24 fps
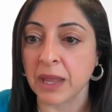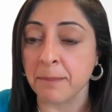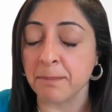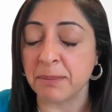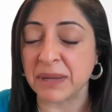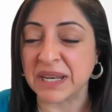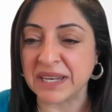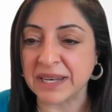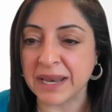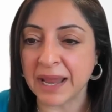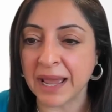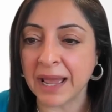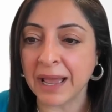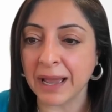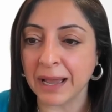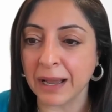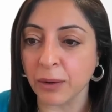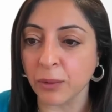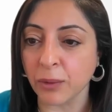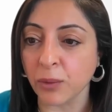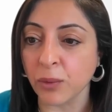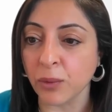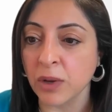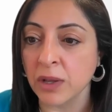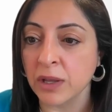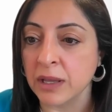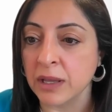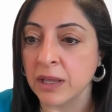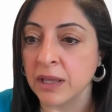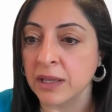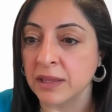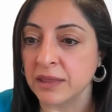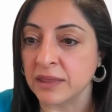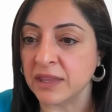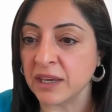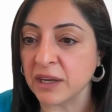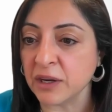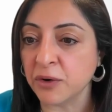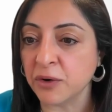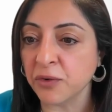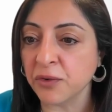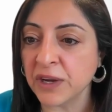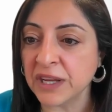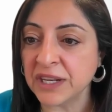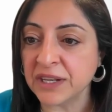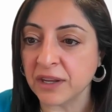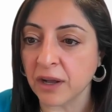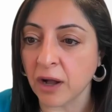But now, the
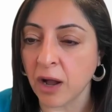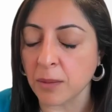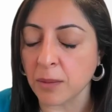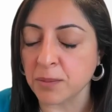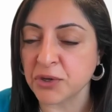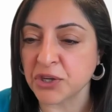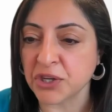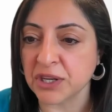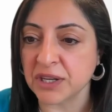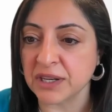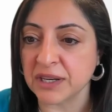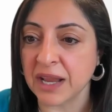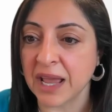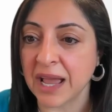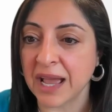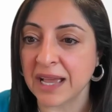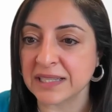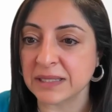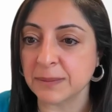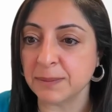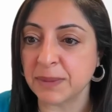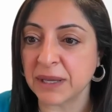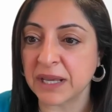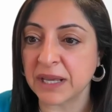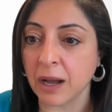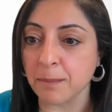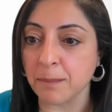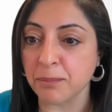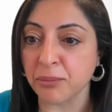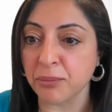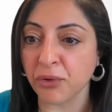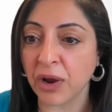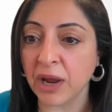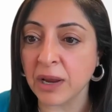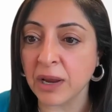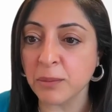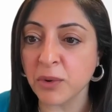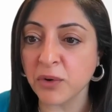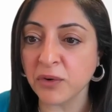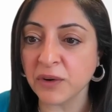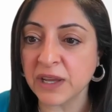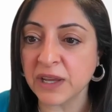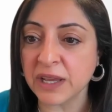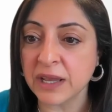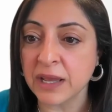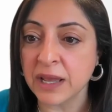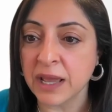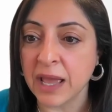grid option has become
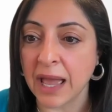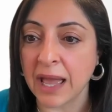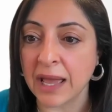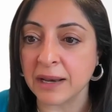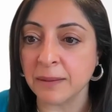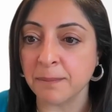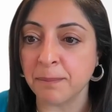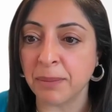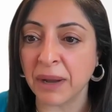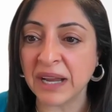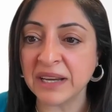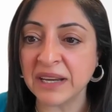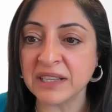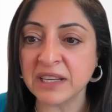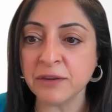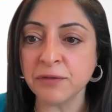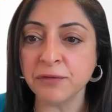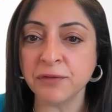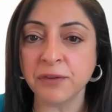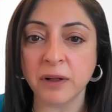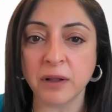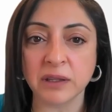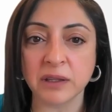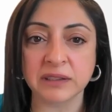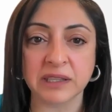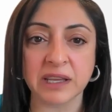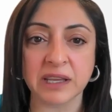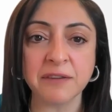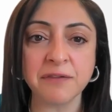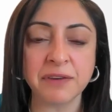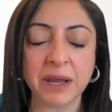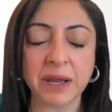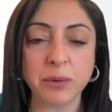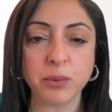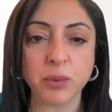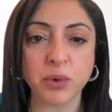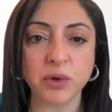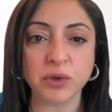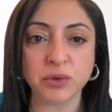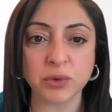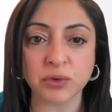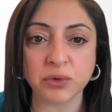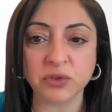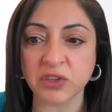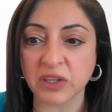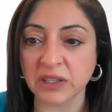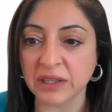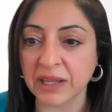primary, and by default, if I were to
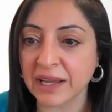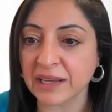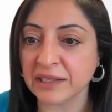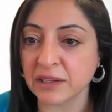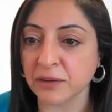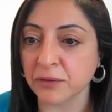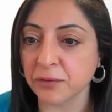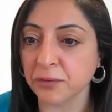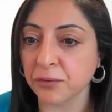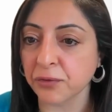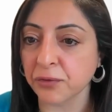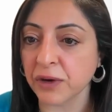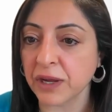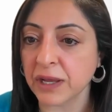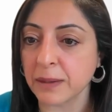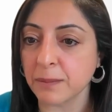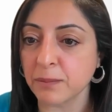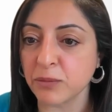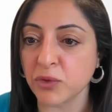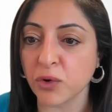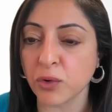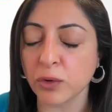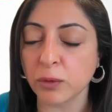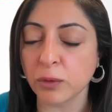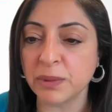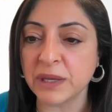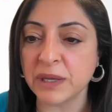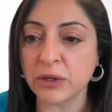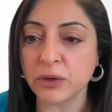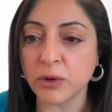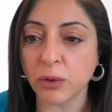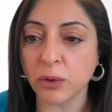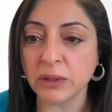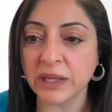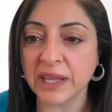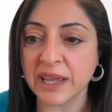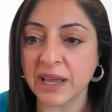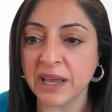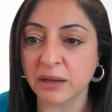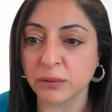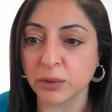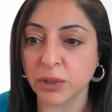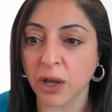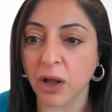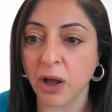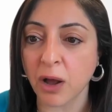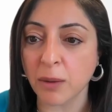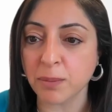select a frame, there will be no
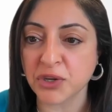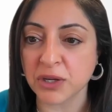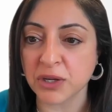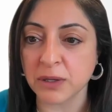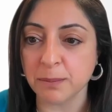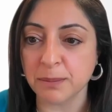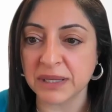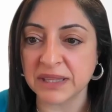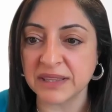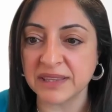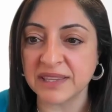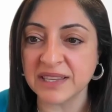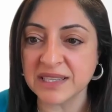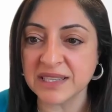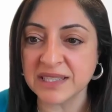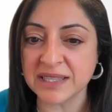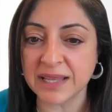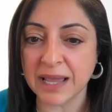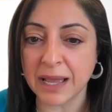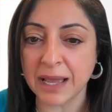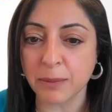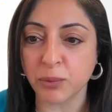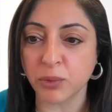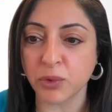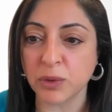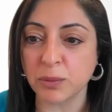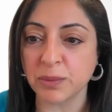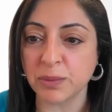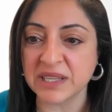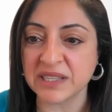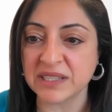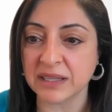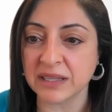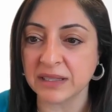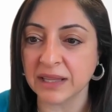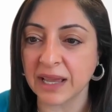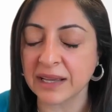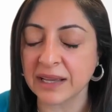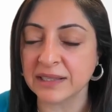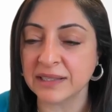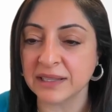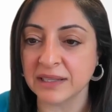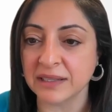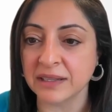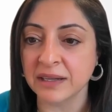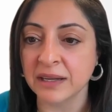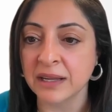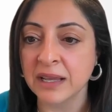layout option, but this tab would be
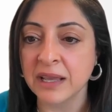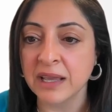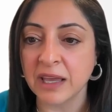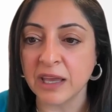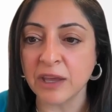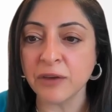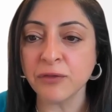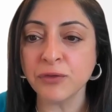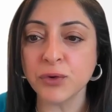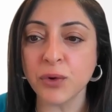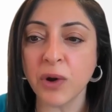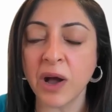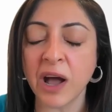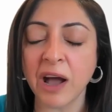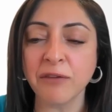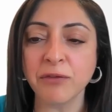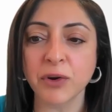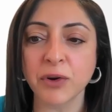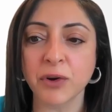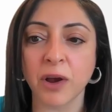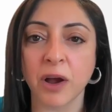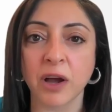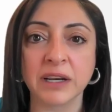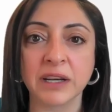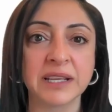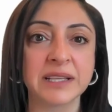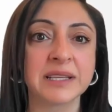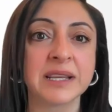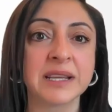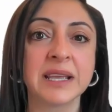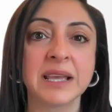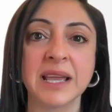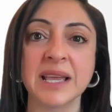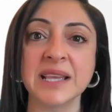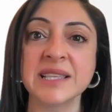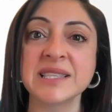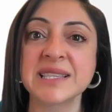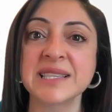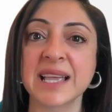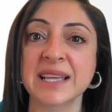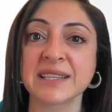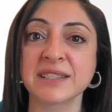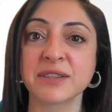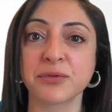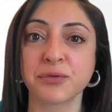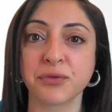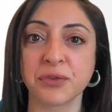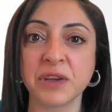selected. If you hover on it, it
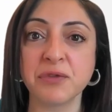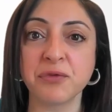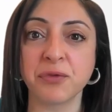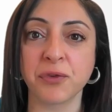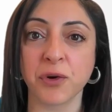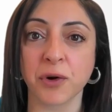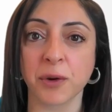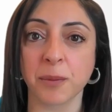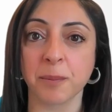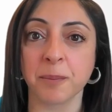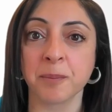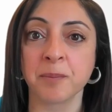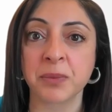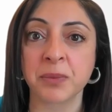says freeform.